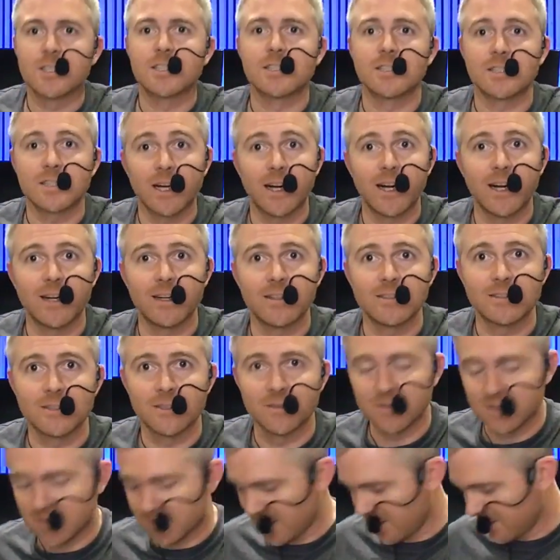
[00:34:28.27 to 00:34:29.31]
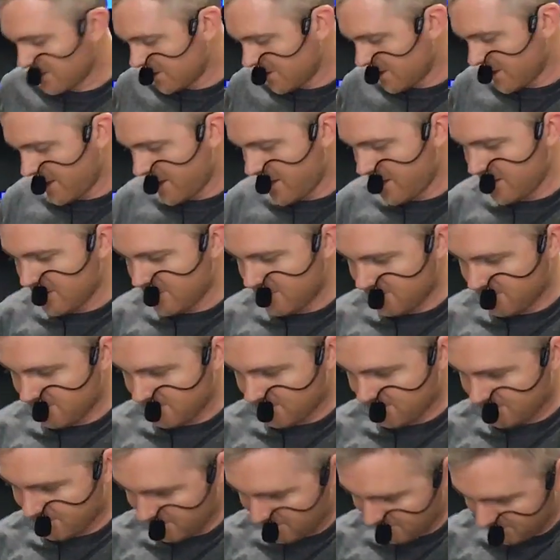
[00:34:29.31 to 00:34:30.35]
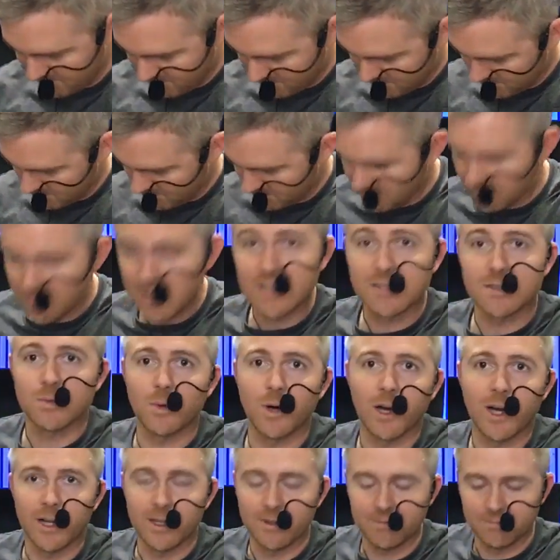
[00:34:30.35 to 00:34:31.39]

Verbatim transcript: is tired, so if it sounds tired, that's why.